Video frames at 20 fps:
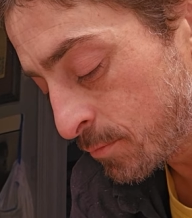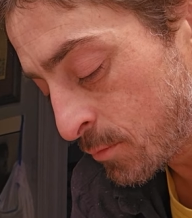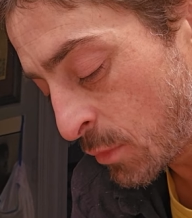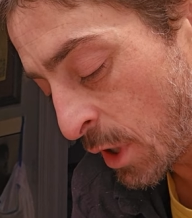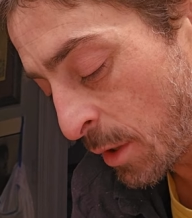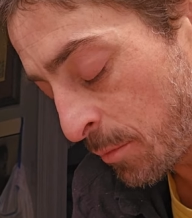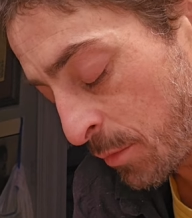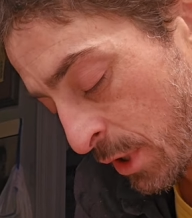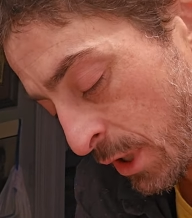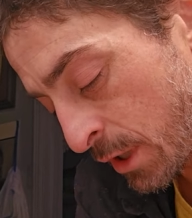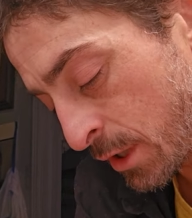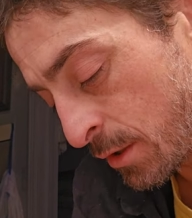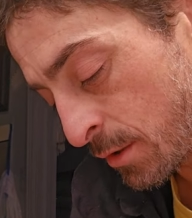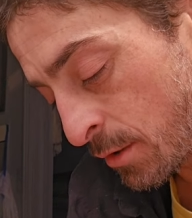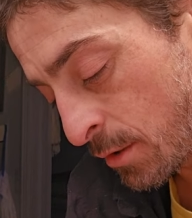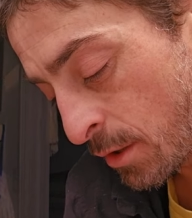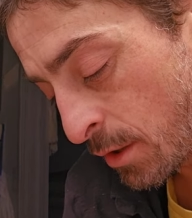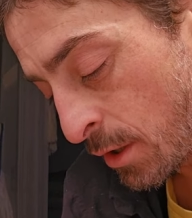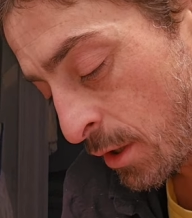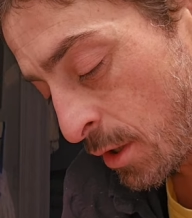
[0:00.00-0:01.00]
But I'm thinking
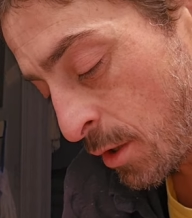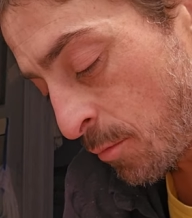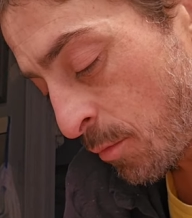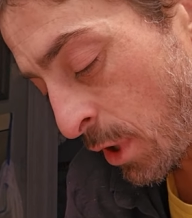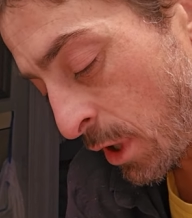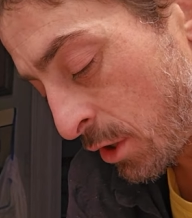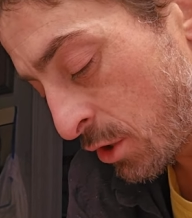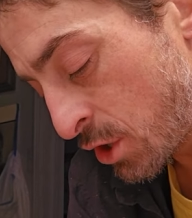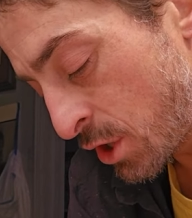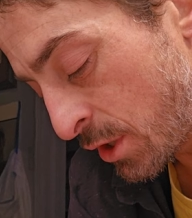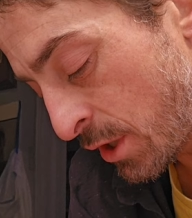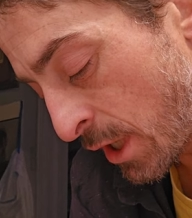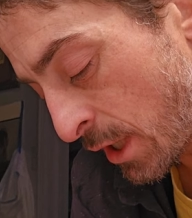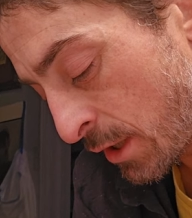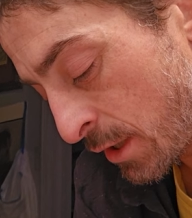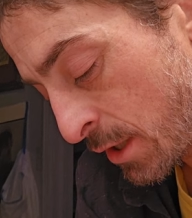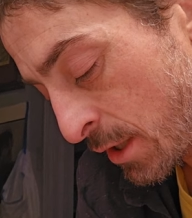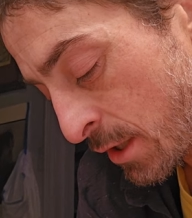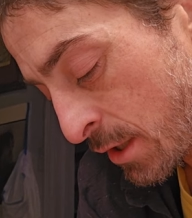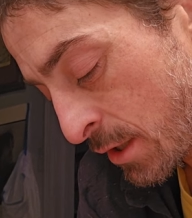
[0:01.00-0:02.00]
polishing
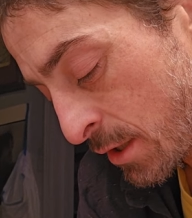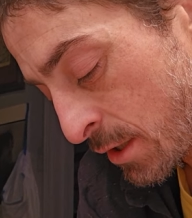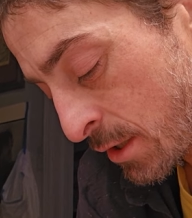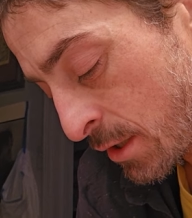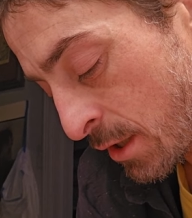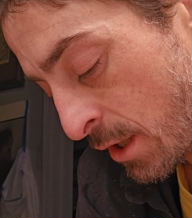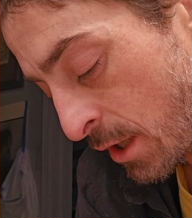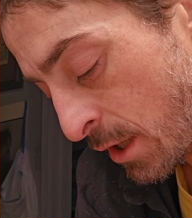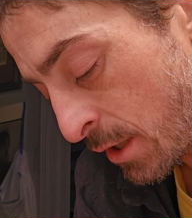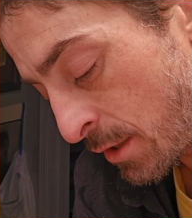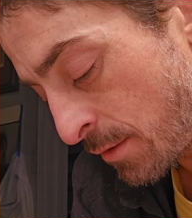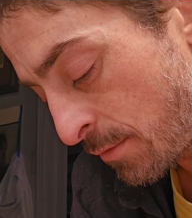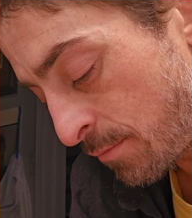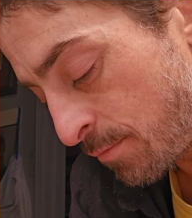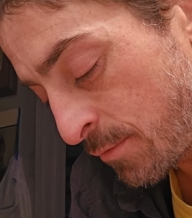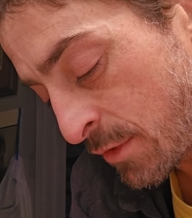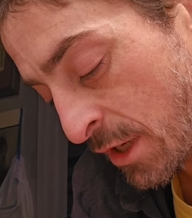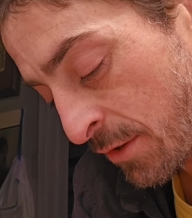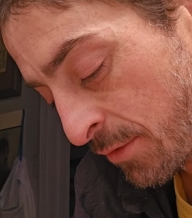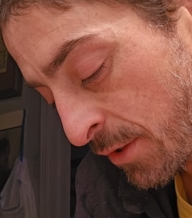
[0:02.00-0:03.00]
like this,
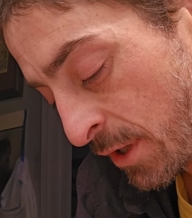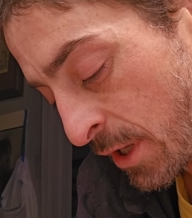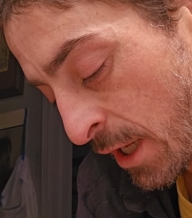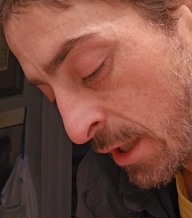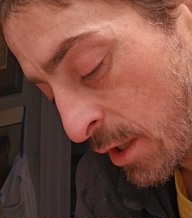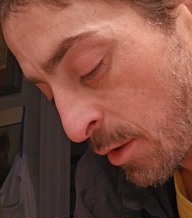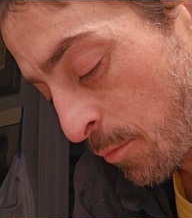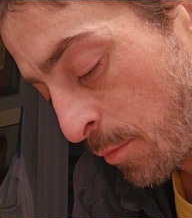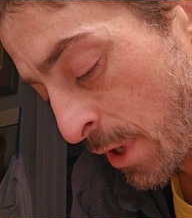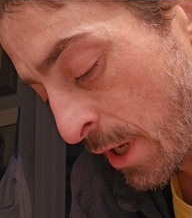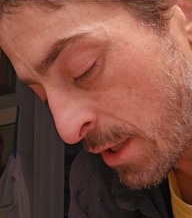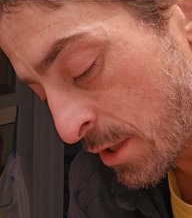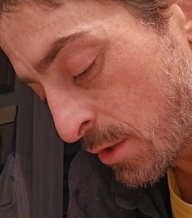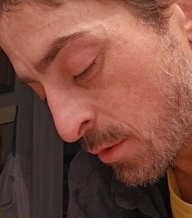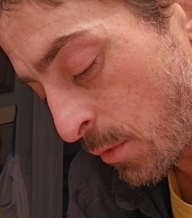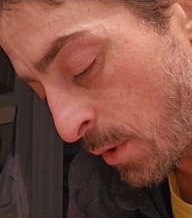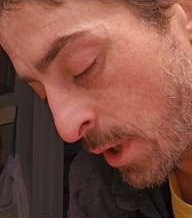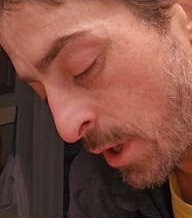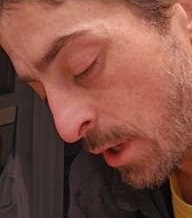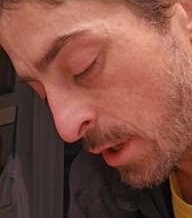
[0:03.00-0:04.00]
definitely not the best
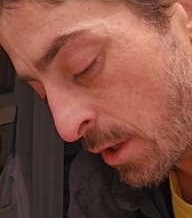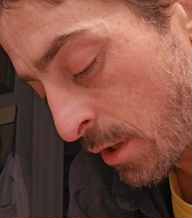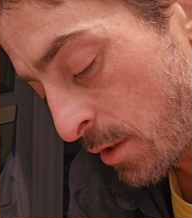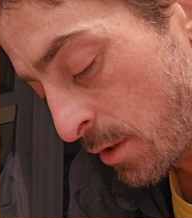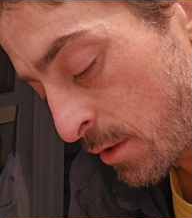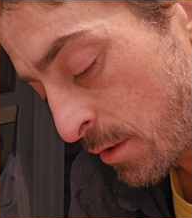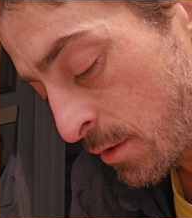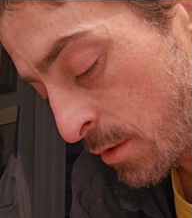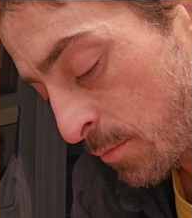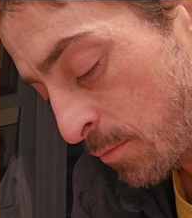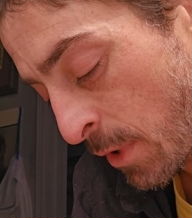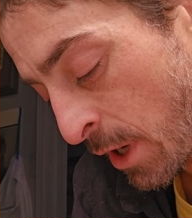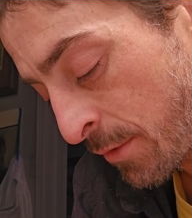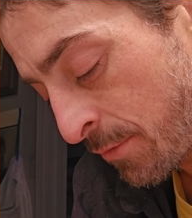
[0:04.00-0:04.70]
way. My